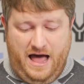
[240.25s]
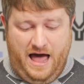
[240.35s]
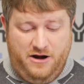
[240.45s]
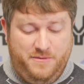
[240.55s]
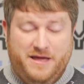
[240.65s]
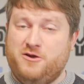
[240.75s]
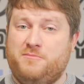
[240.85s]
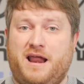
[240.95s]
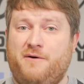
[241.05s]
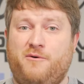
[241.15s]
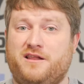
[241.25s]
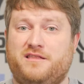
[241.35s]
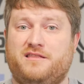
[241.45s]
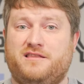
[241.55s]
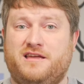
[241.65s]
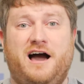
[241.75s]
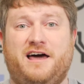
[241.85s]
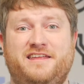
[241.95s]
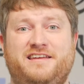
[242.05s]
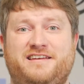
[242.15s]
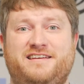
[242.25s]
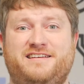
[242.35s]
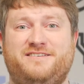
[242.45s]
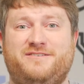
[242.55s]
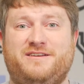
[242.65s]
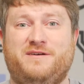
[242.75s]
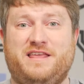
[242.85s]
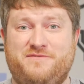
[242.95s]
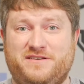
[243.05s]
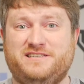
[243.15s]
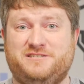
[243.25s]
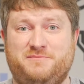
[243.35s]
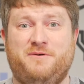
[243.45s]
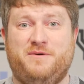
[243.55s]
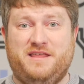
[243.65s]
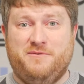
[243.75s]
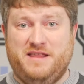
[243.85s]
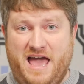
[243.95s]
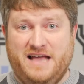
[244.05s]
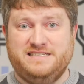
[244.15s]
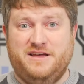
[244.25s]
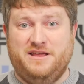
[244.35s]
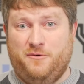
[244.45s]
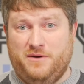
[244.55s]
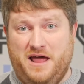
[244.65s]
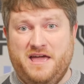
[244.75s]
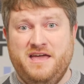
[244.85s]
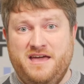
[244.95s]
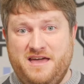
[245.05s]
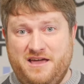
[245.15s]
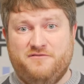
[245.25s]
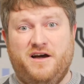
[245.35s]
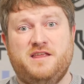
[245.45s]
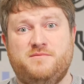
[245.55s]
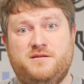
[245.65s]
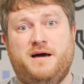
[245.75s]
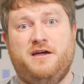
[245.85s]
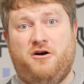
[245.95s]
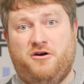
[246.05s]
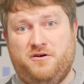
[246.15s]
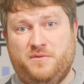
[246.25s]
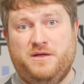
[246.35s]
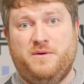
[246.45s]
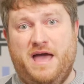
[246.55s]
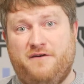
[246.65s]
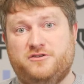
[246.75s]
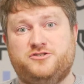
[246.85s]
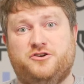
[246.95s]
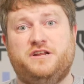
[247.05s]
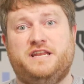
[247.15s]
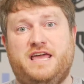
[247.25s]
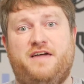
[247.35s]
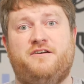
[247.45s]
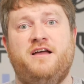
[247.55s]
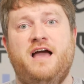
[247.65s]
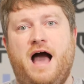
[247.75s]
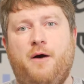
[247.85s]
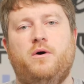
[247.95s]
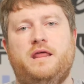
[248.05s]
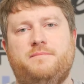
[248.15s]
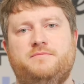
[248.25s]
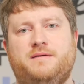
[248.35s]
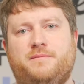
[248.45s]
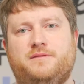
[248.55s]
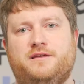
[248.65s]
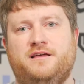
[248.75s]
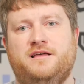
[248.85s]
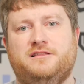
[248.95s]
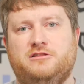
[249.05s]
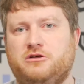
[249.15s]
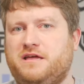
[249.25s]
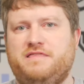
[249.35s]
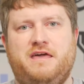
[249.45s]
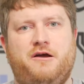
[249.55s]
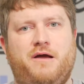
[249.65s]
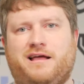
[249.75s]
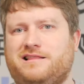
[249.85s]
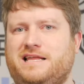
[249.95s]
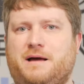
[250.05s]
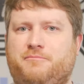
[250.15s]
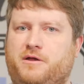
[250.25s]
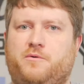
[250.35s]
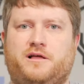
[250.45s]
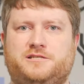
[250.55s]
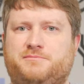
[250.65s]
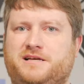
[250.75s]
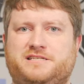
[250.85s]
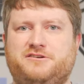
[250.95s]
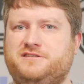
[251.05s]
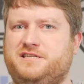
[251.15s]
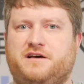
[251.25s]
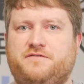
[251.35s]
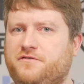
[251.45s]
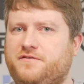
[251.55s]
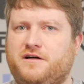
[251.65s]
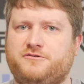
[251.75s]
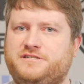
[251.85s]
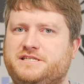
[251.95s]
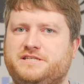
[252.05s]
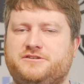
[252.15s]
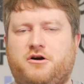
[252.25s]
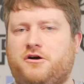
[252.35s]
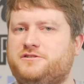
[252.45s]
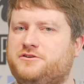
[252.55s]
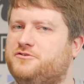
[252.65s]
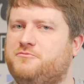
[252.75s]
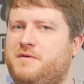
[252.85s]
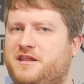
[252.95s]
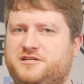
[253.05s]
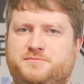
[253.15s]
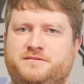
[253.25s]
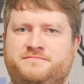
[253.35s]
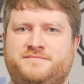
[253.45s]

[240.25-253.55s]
I don't know about you, but I want God when, when He visits me, when he, when he hangs out here, when I invite Him into my heart and we, we have a journey together, I want Him to be able to look in there and clean up what He wants. Because here's the deal if you're a follower of Jesus, your heart's under new management.